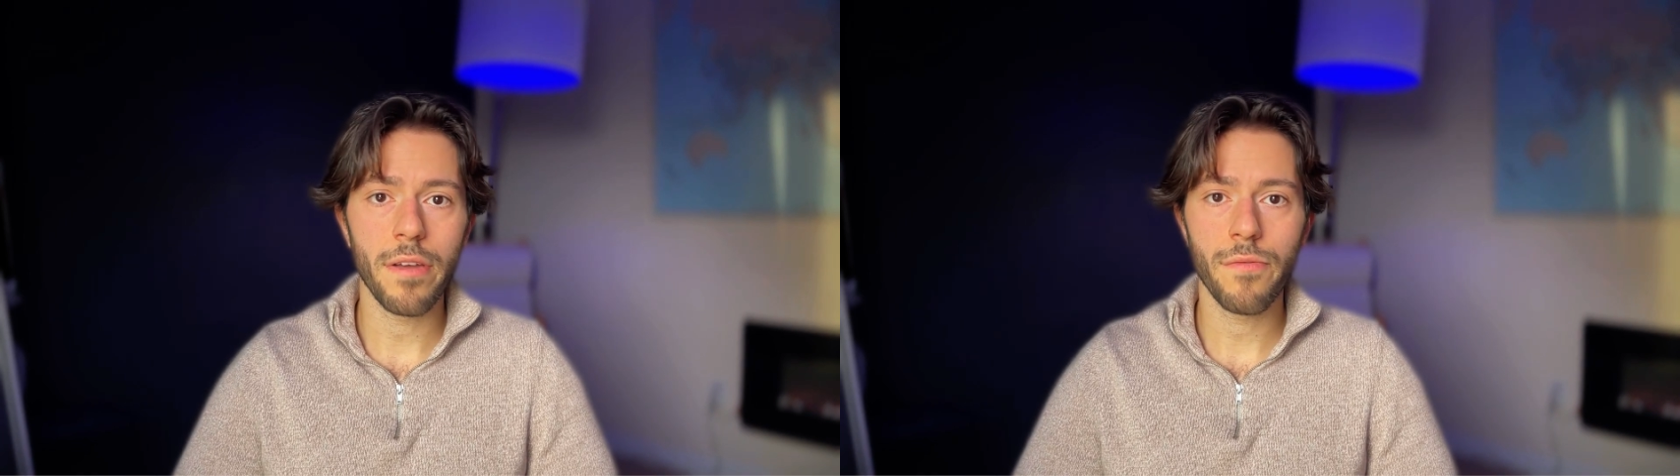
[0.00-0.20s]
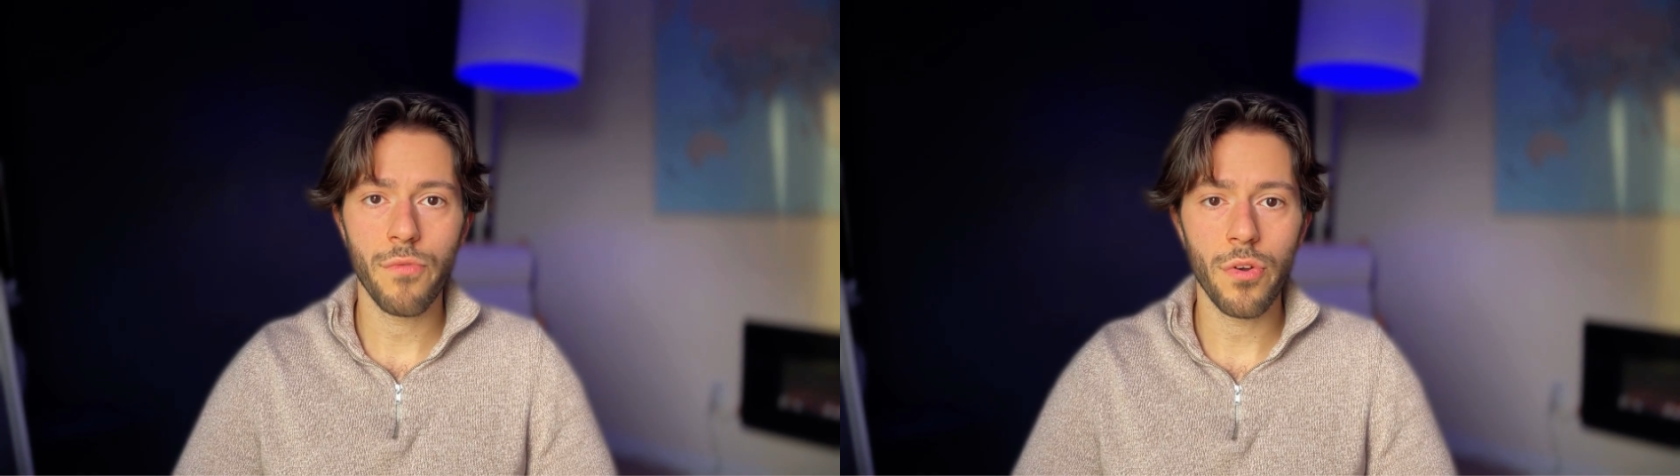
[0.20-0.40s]

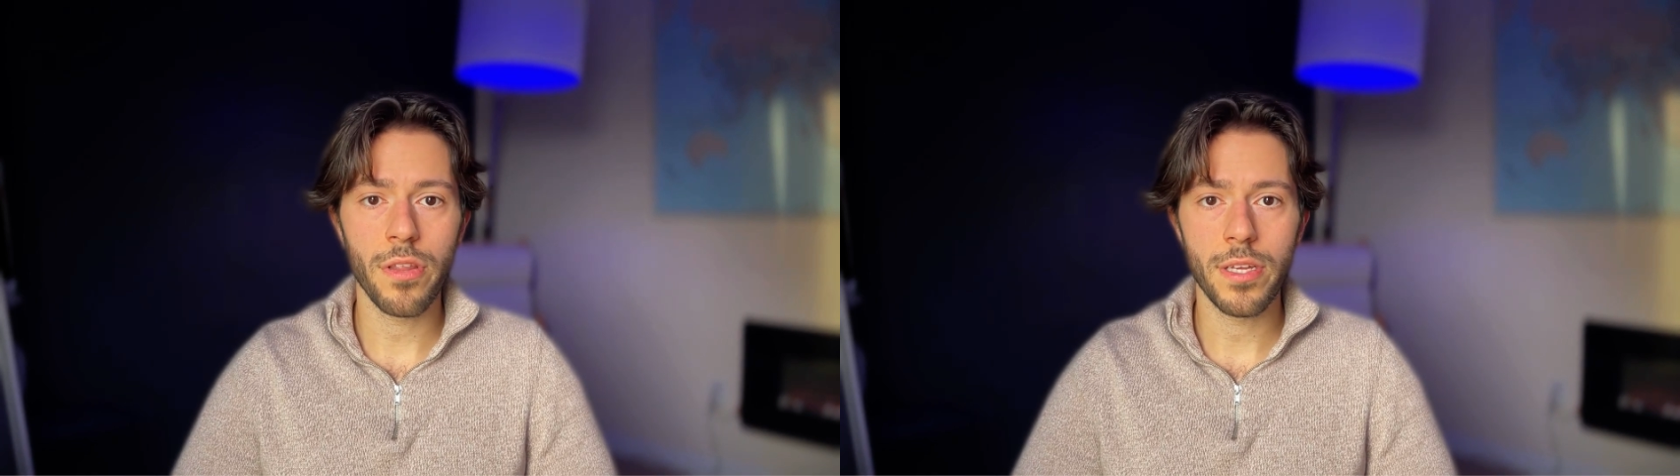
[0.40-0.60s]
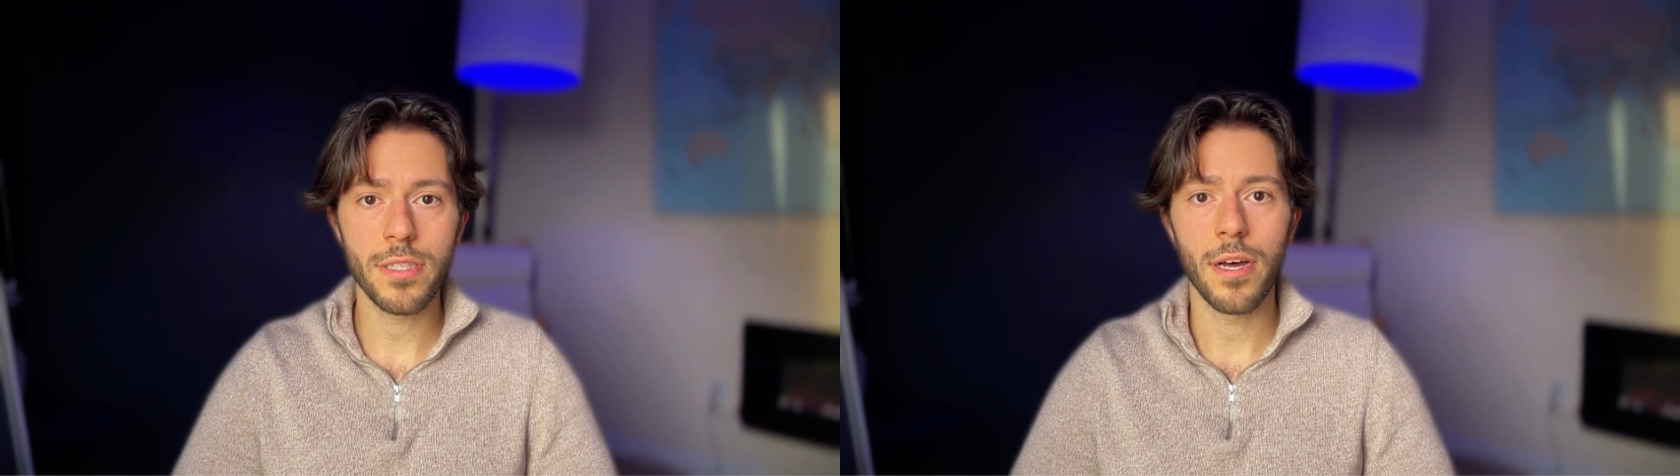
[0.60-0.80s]
for
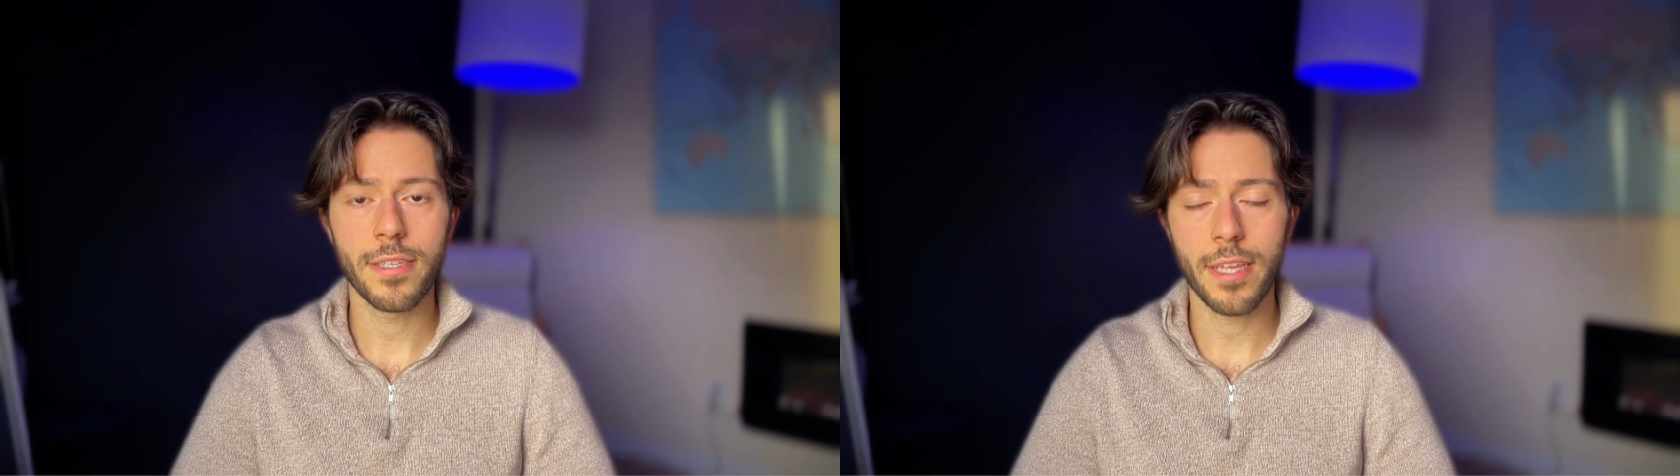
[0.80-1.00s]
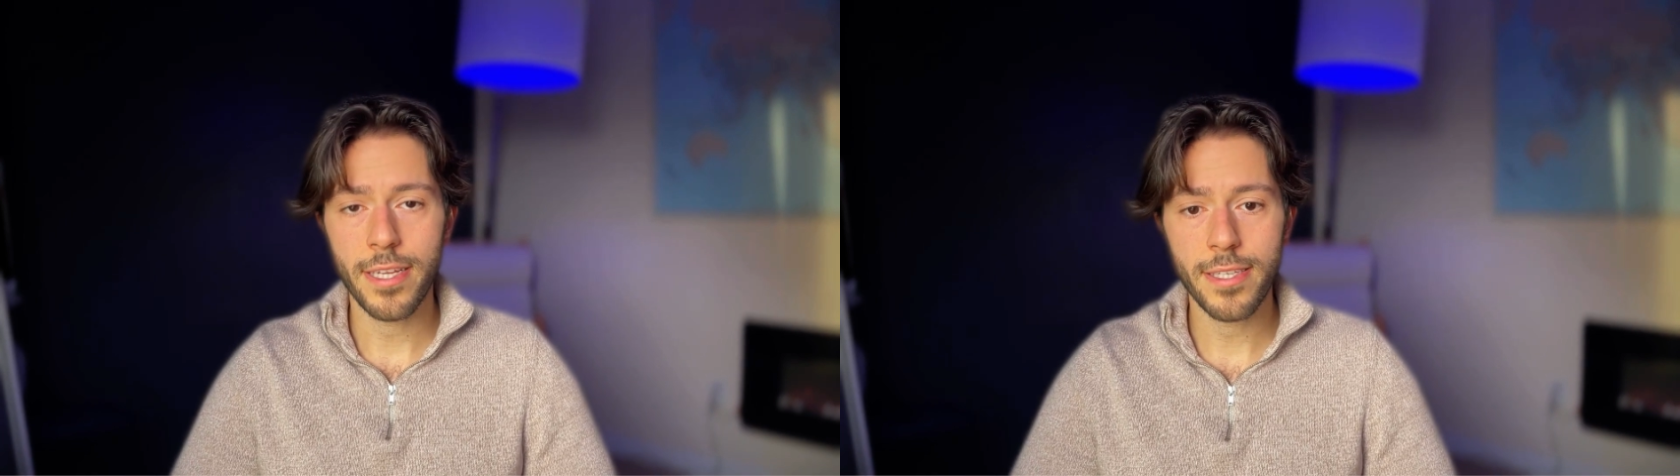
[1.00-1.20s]
this
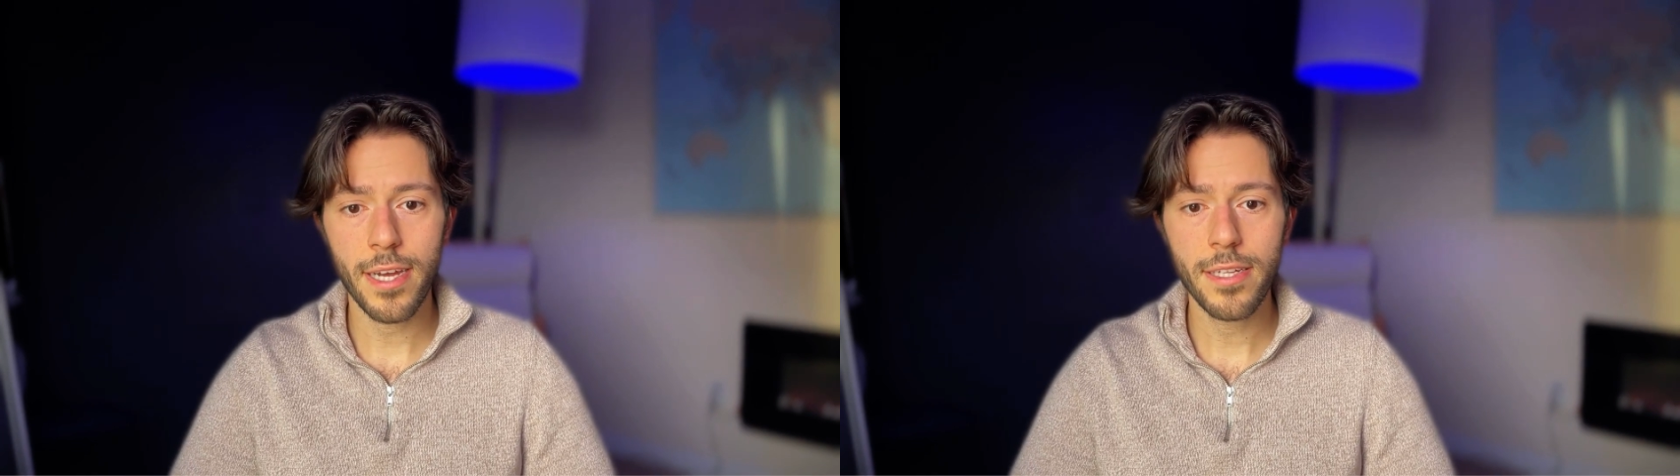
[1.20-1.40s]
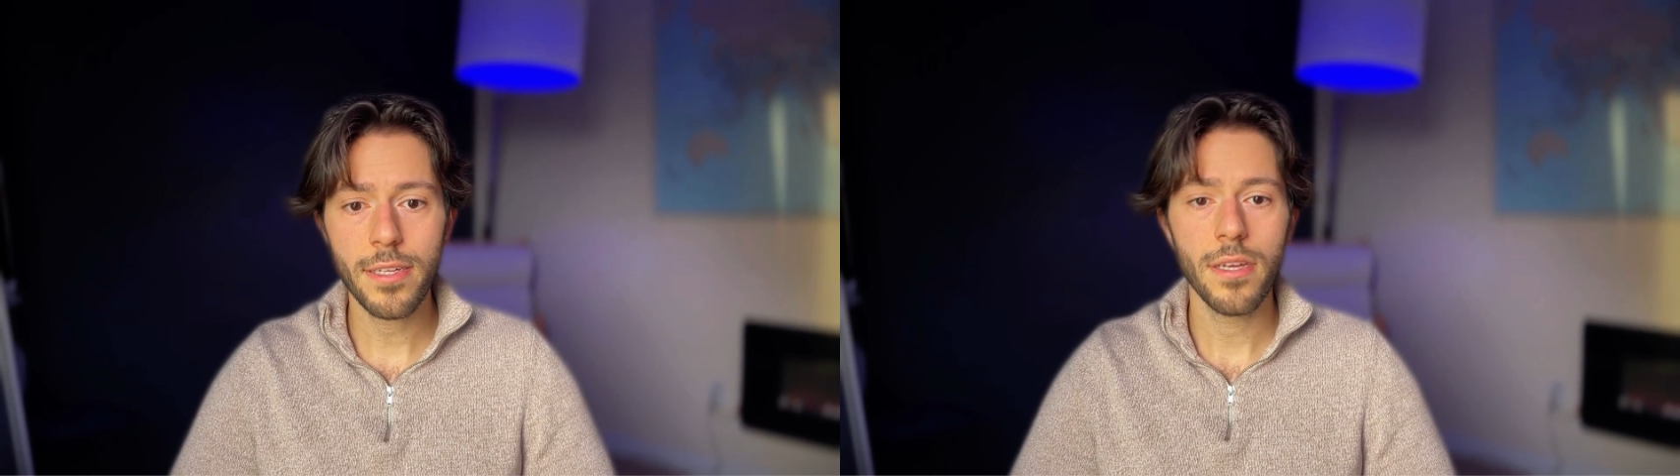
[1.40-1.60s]
set-aside